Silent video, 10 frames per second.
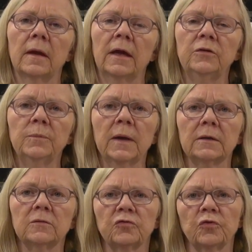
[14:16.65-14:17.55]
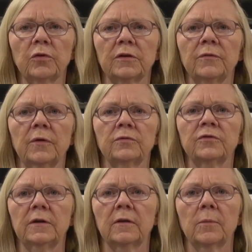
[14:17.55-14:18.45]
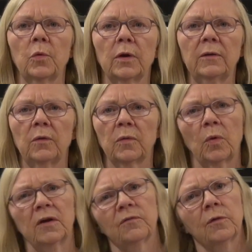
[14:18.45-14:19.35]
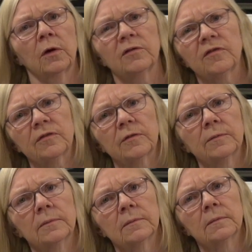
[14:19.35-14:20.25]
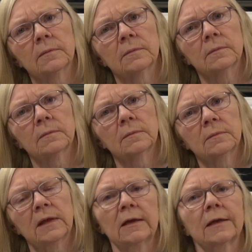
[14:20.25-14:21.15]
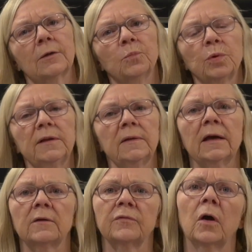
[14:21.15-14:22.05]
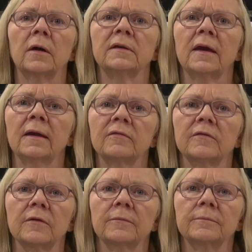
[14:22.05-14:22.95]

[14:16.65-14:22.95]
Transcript: I do my little short devotion in the morning with one verse, taken completely out of context.